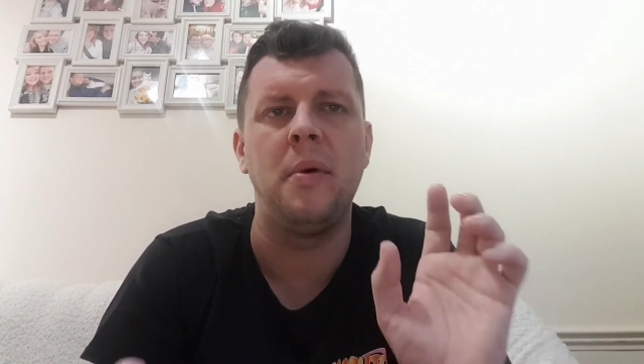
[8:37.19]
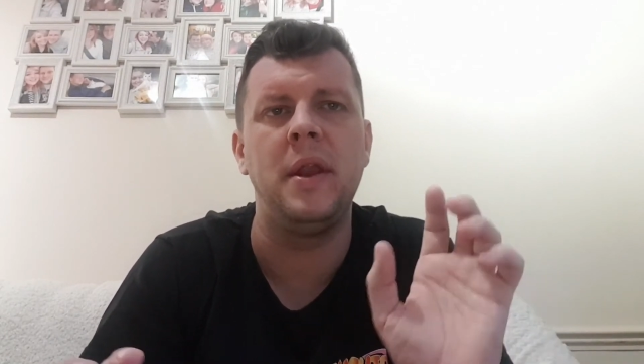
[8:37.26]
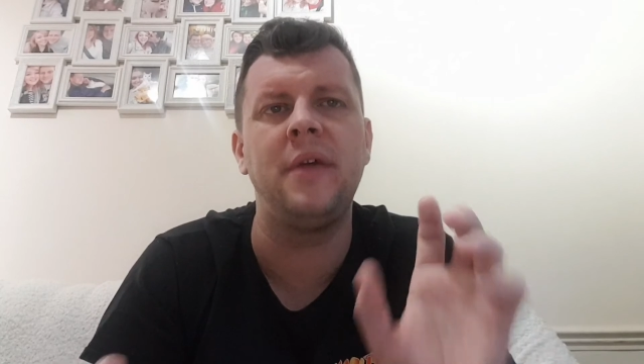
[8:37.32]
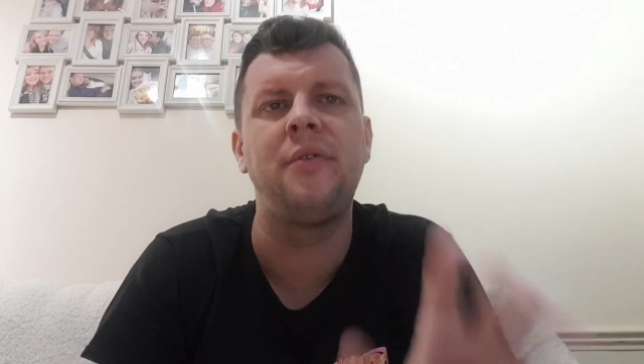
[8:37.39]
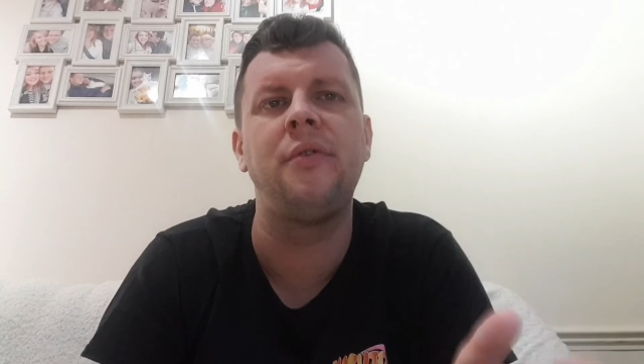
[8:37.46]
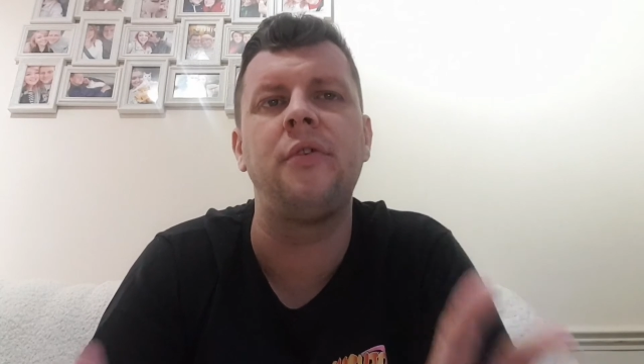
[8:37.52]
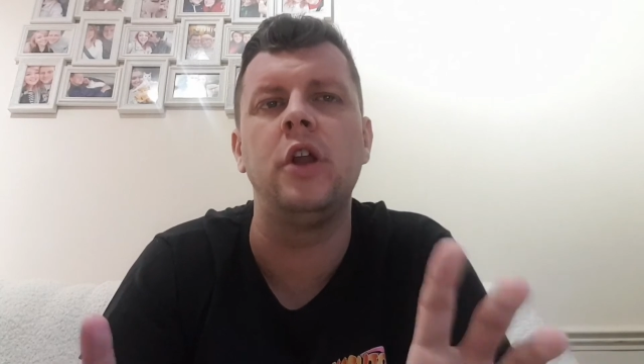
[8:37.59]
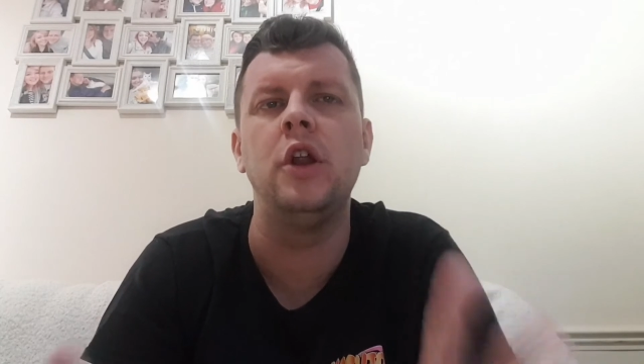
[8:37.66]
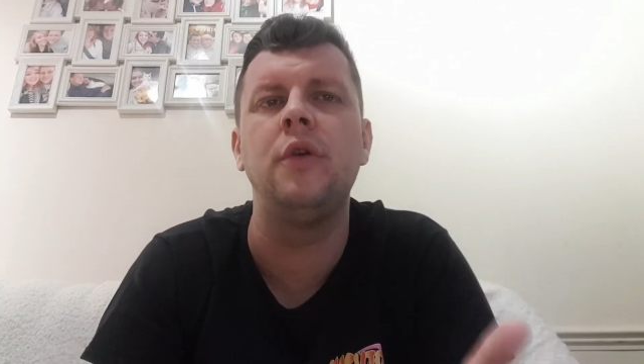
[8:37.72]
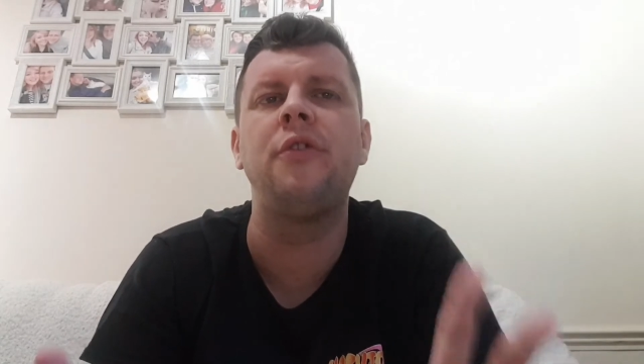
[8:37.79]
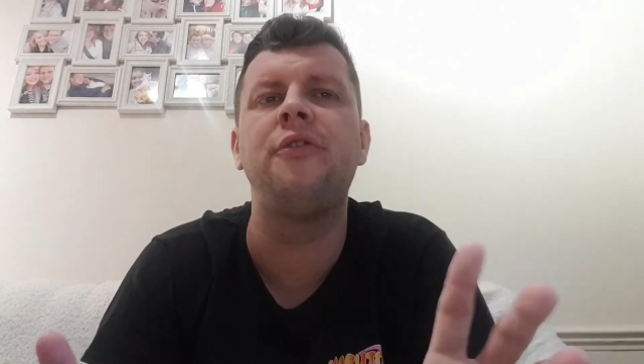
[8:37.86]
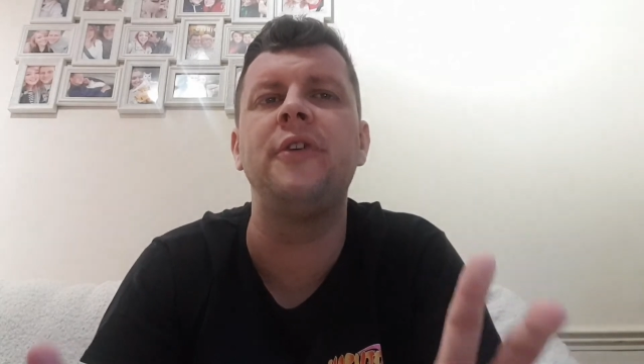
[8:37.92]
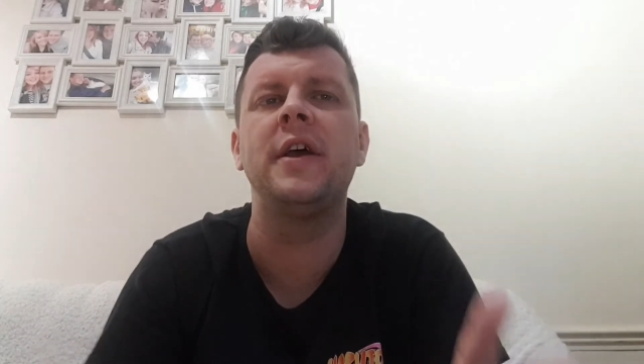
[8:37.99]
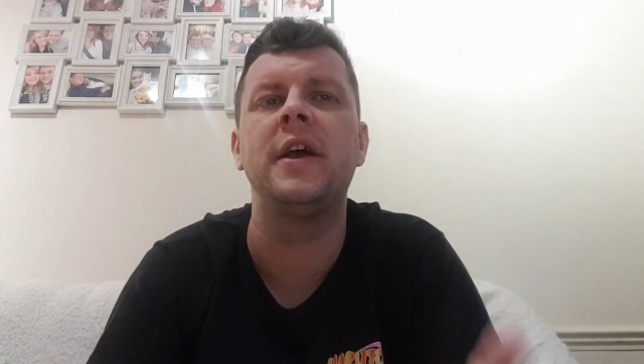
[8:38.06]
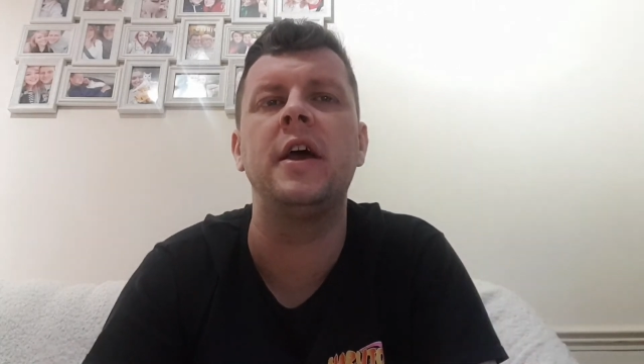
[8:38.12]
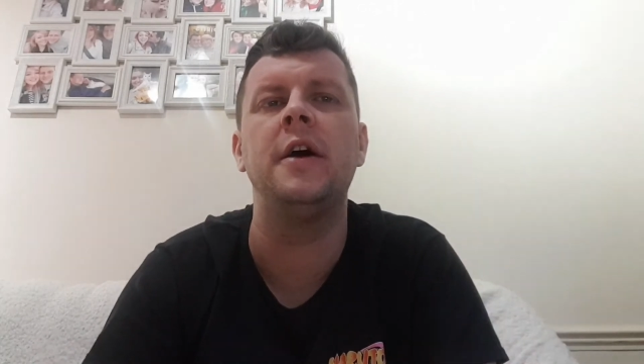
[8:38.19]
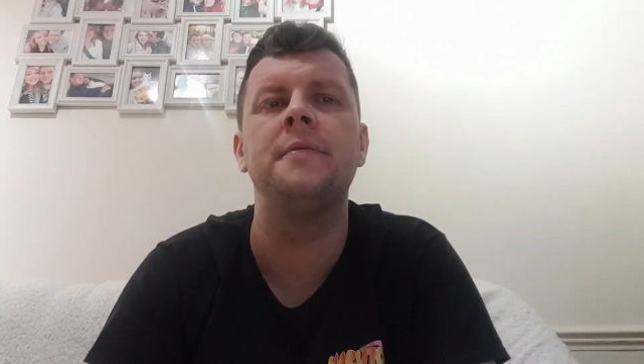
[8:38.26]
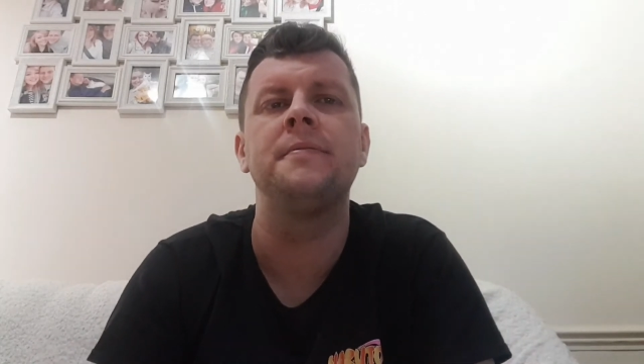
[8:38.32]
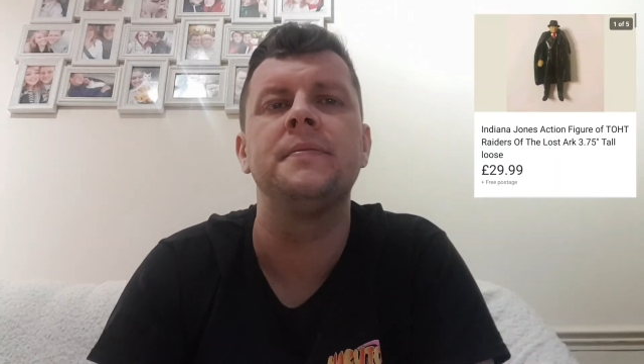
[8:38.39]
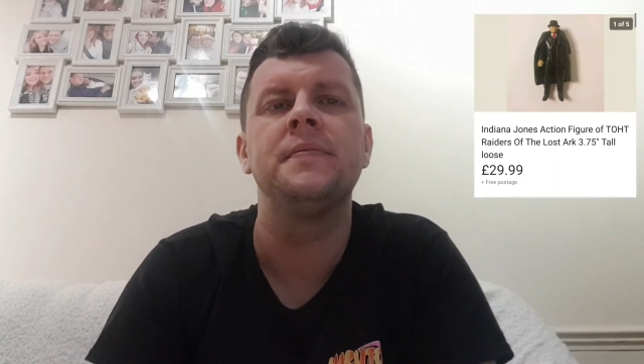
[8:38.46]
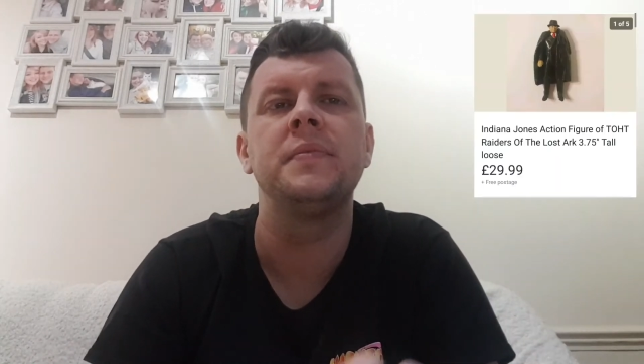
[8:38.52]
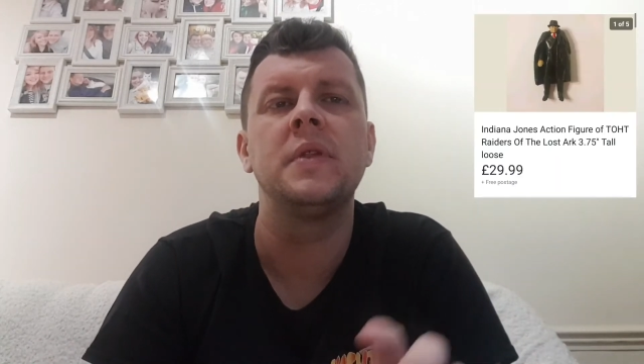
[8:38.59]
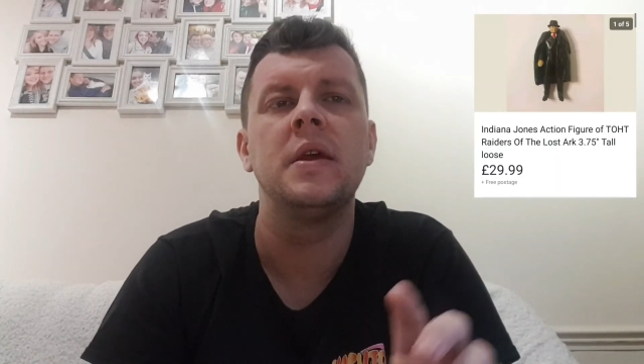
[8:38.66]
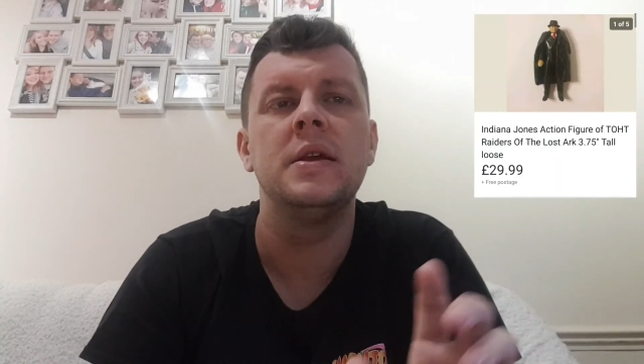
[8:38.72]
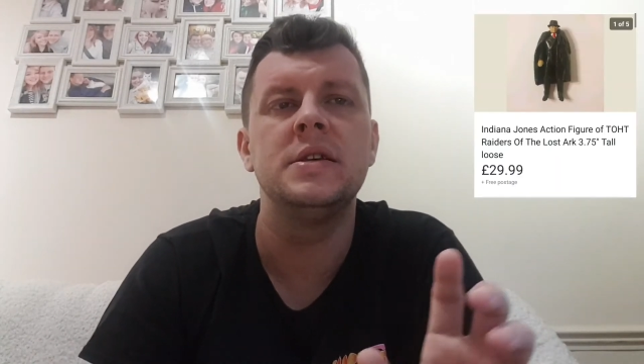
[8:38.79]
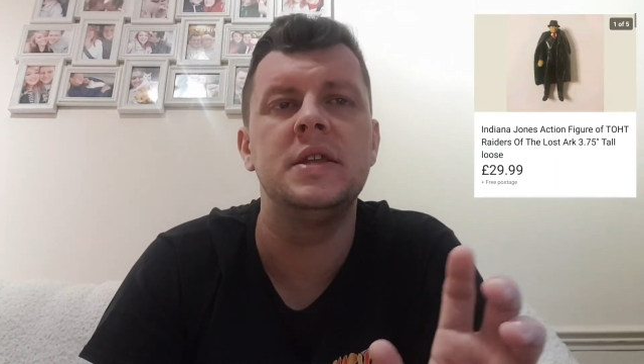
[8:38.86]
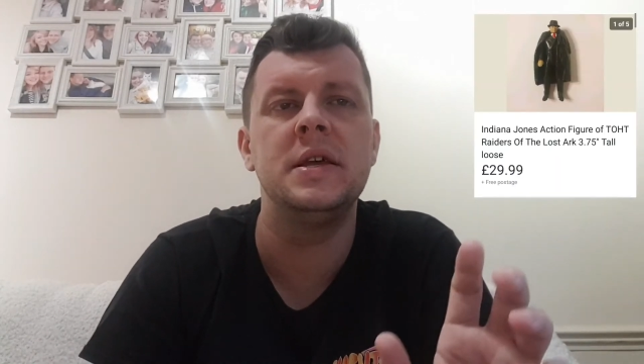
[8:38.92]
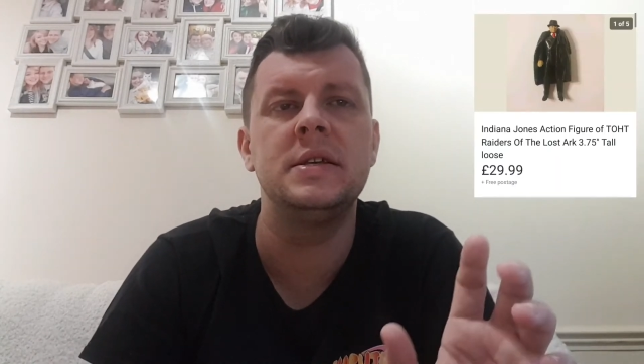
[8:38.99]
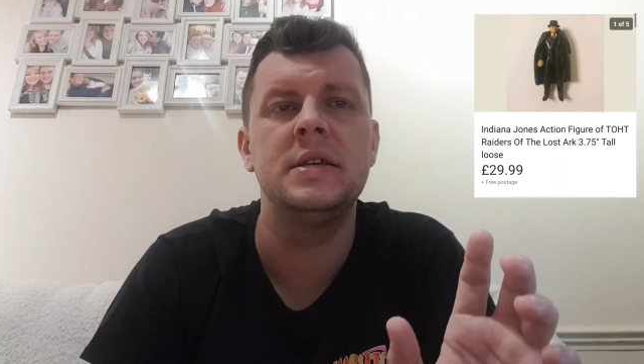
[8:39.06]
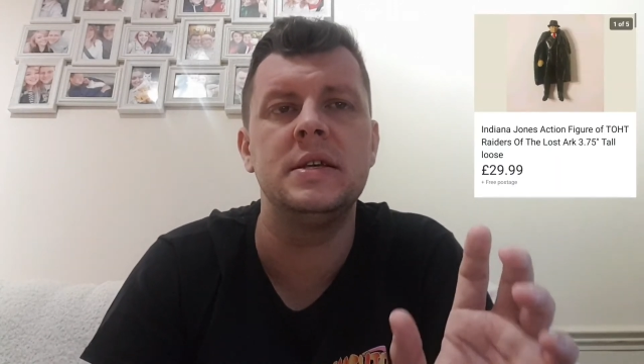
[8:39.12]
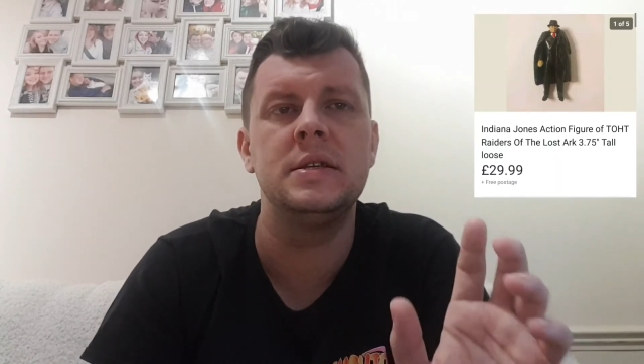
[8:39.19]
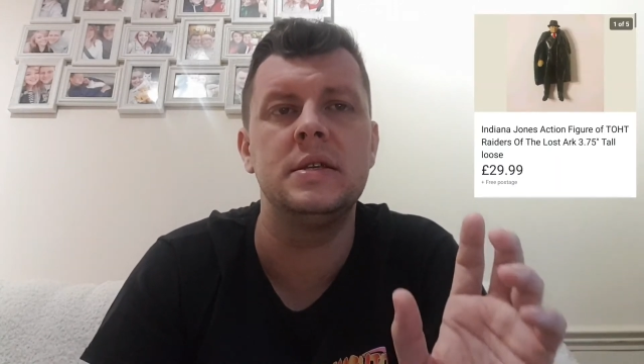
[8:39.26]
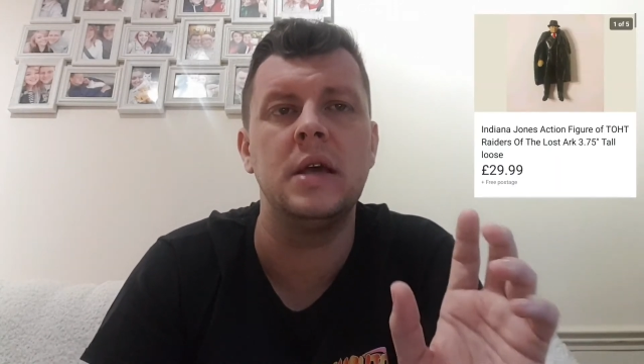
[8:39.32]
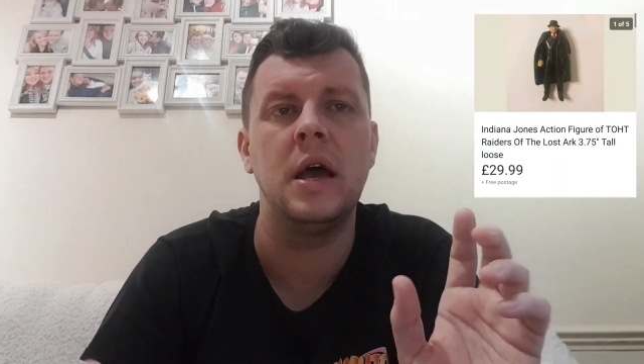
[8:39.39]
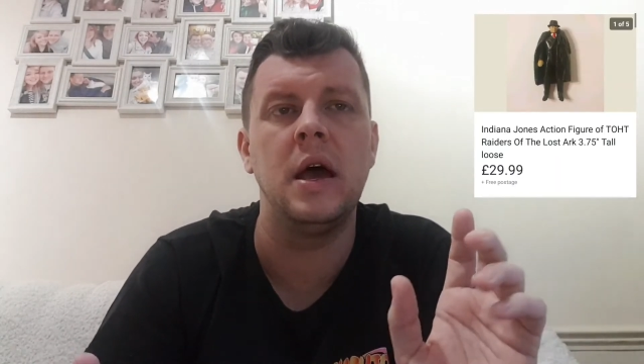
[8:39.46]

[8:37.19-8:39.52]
But this was a loose figure. So this is